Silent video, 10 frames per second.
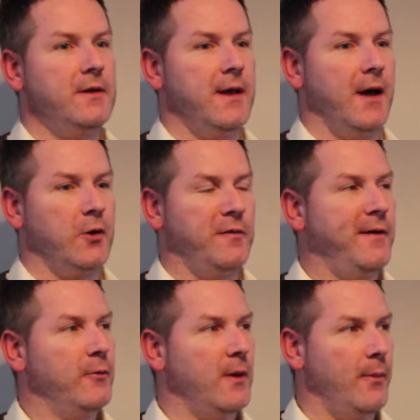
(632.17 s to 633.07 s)
you get a good
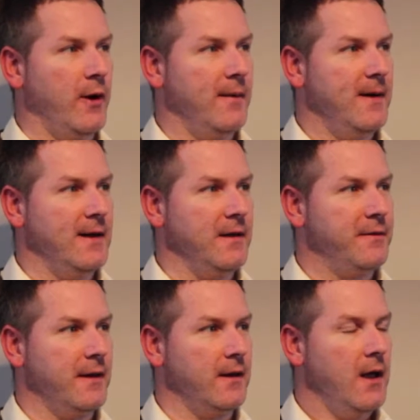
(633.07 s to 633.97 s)
feeling about it, and you
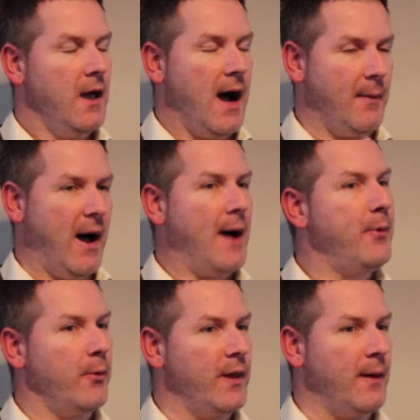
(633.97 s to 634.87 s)
think, I'm happy
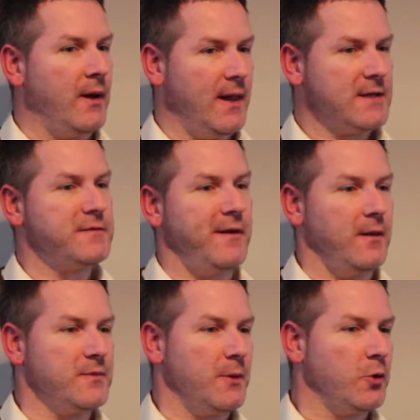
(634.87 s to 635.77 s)
with that. My last
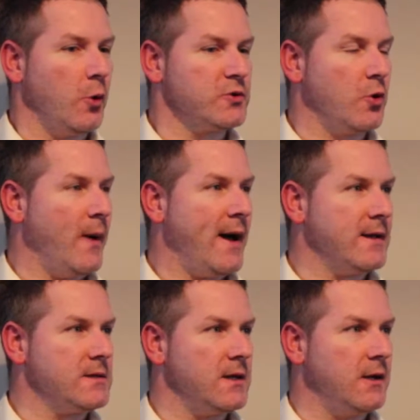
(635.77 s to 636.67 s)
films, I would always go back
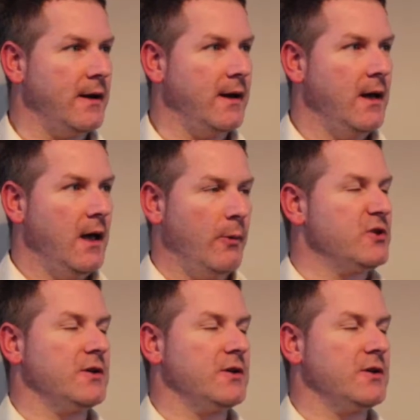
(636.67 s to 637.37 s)
and say, right, wish I'd